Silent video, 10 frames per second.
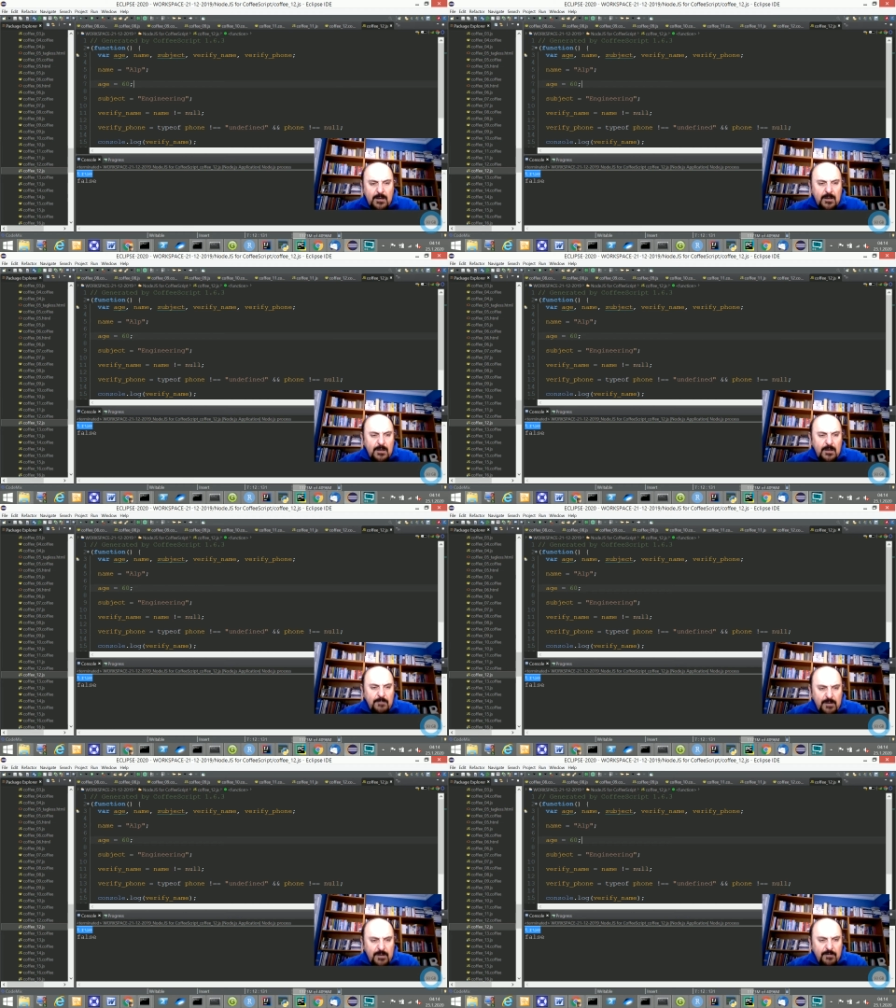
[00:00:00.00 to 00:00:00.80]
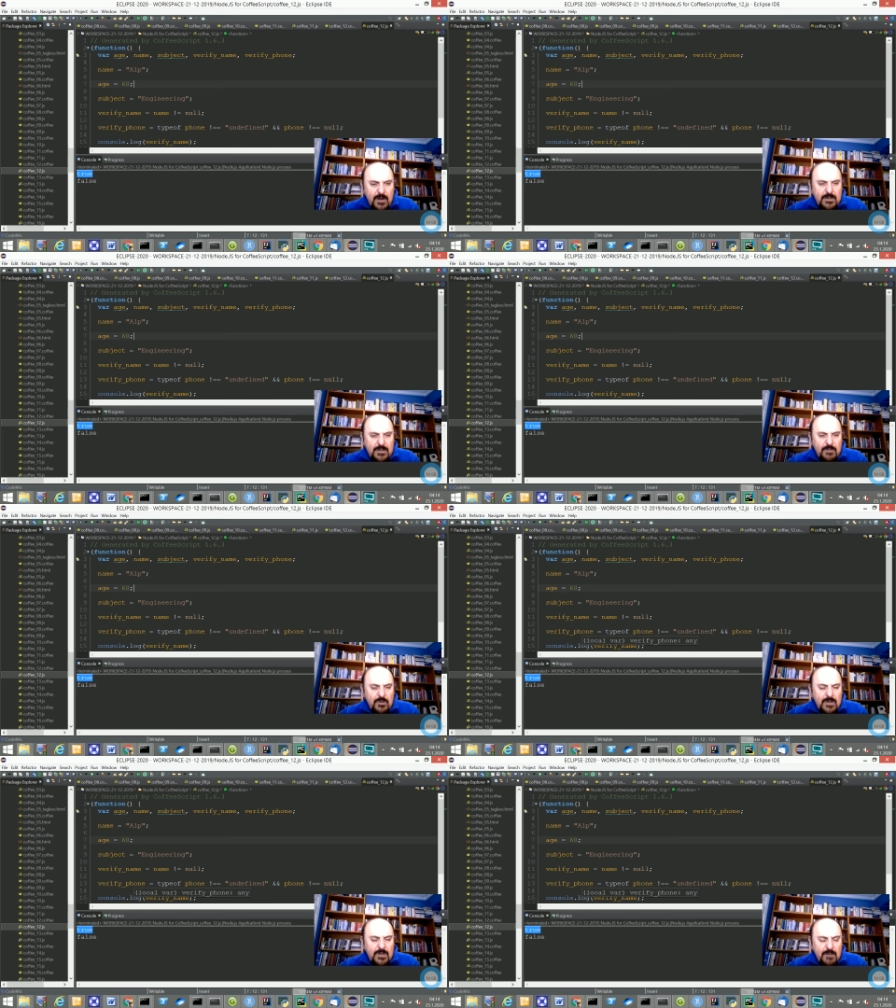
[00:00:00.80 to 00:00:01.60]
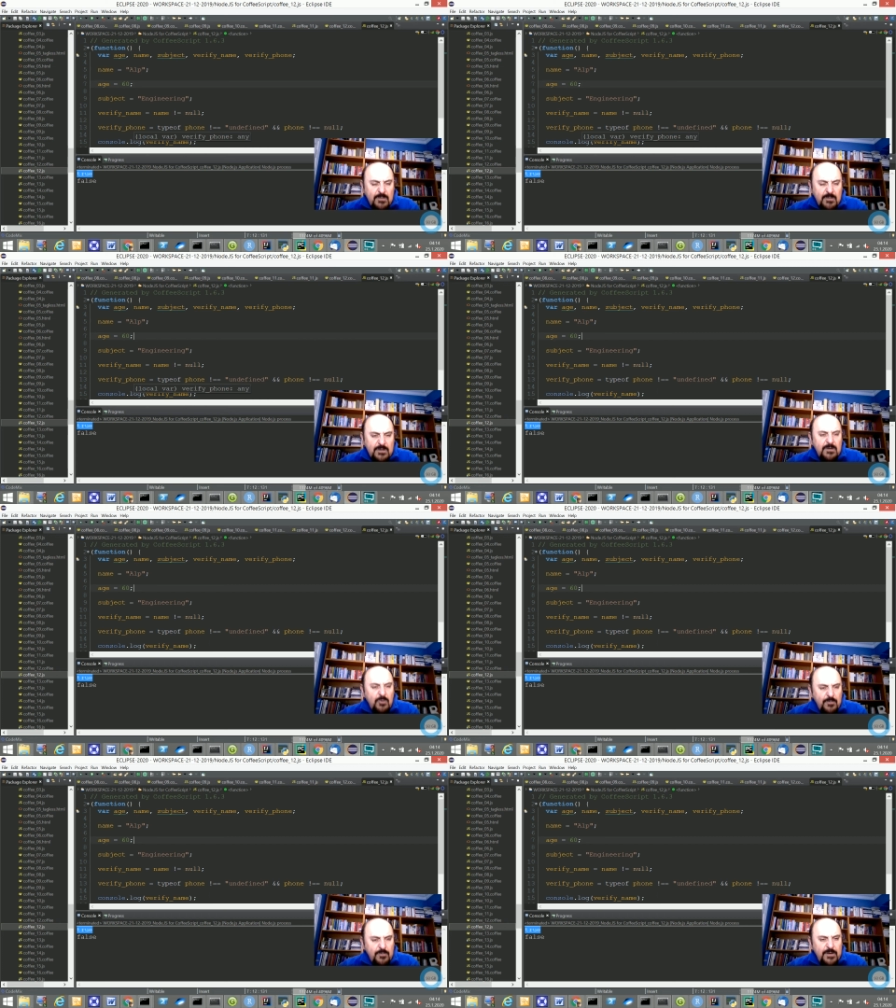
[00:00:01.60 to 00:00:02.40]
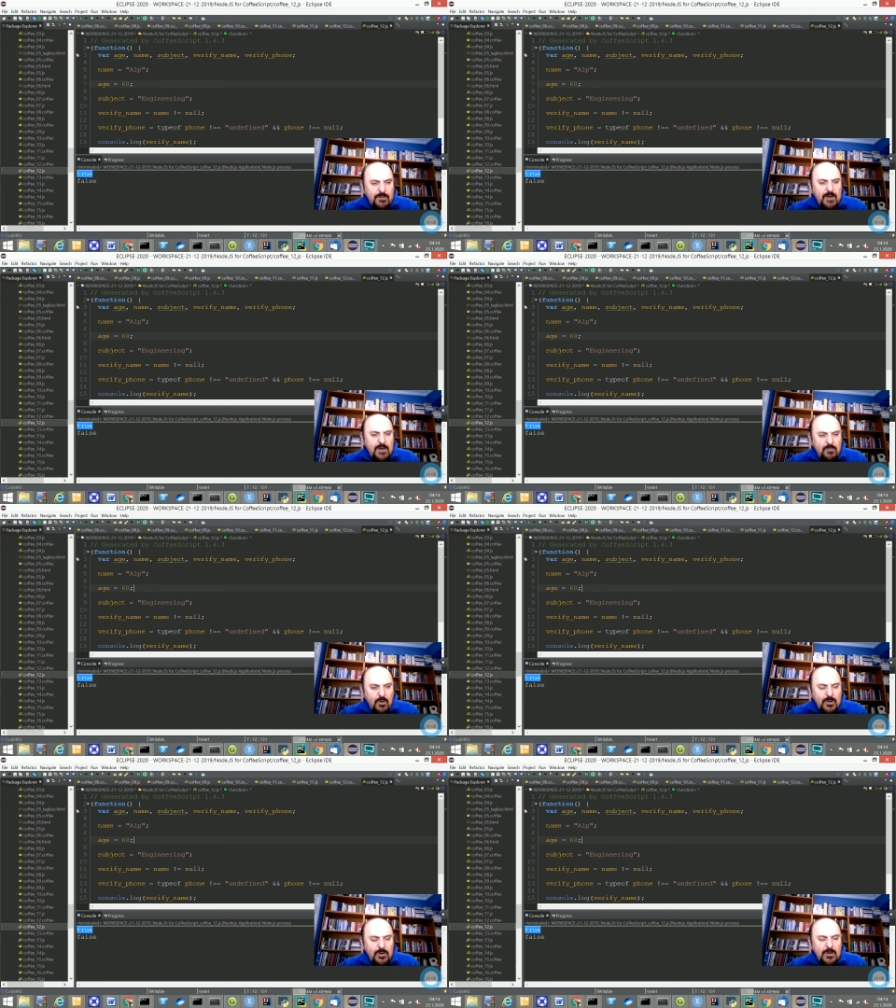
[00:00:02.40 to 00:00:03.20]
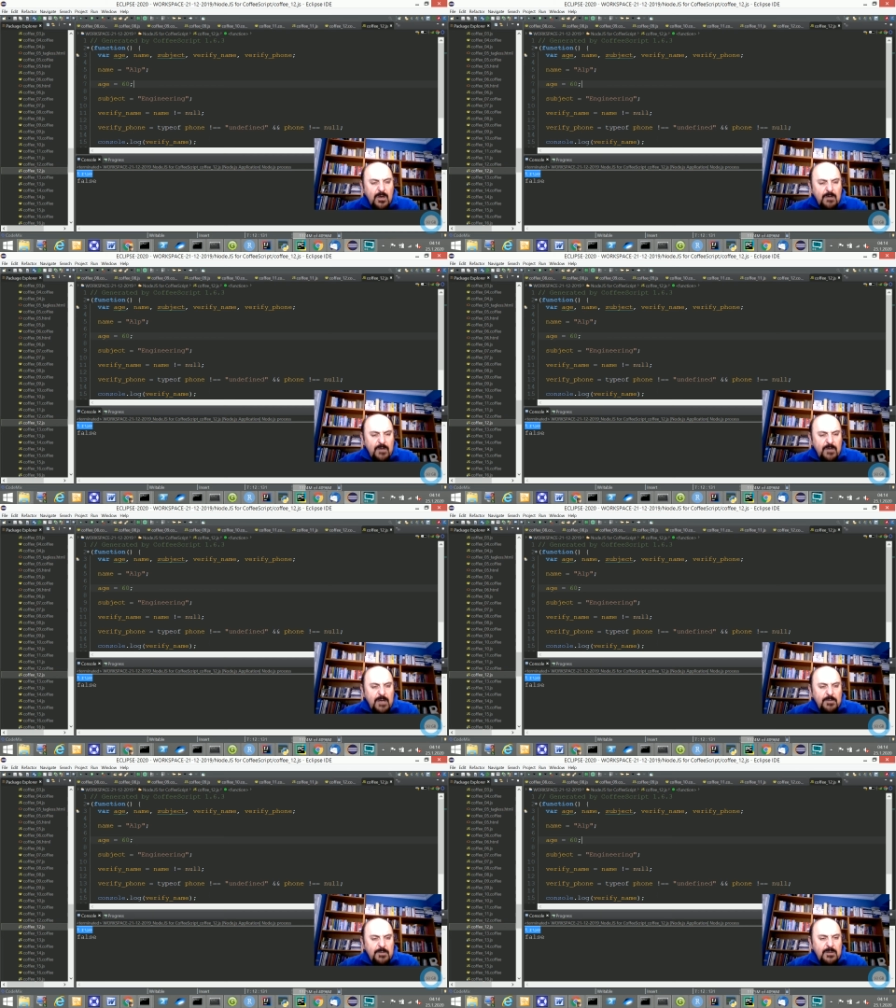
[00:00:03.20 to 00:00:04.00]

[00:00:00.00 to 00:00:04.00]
verify telephone number or verify phone variable